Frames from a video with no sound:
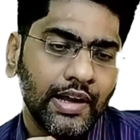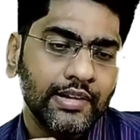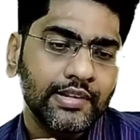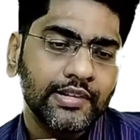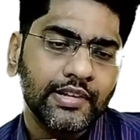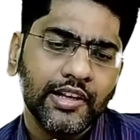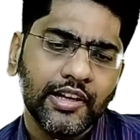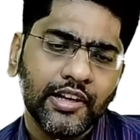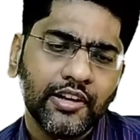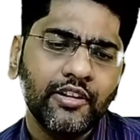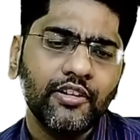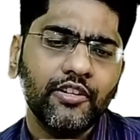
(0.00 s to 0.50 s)

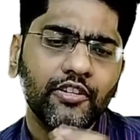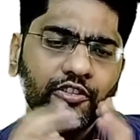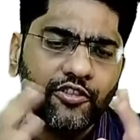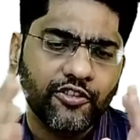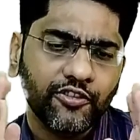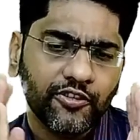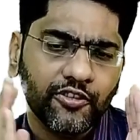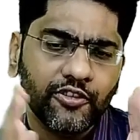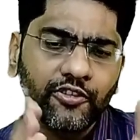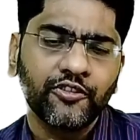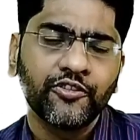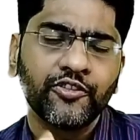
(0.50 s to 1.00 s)
and then
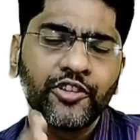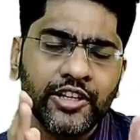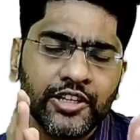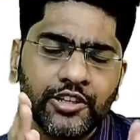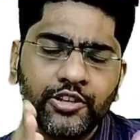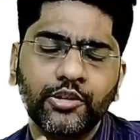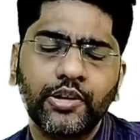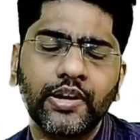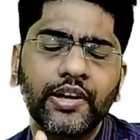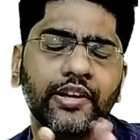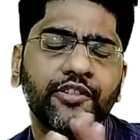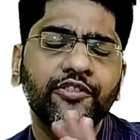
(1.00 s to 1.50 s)

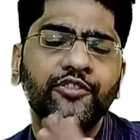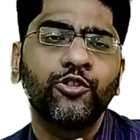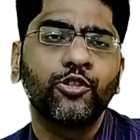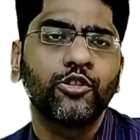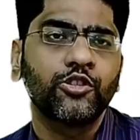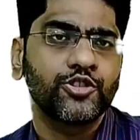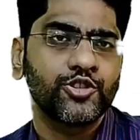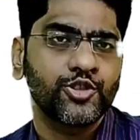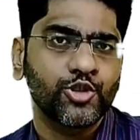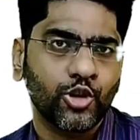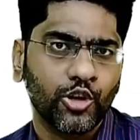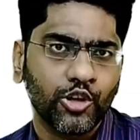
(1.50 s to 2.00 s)
we try
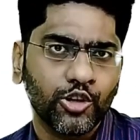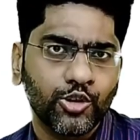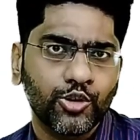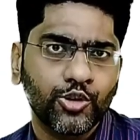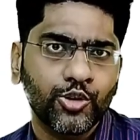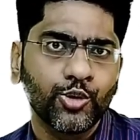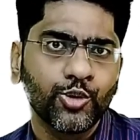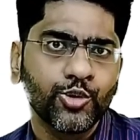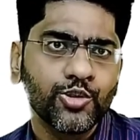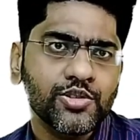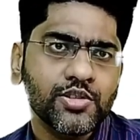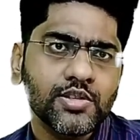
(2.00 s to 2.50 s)
for a
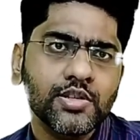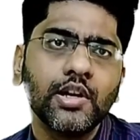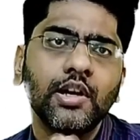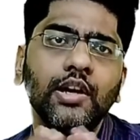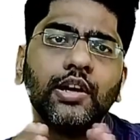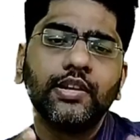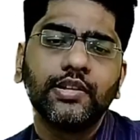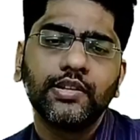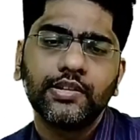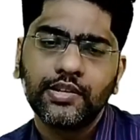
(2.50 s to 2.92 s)
short course,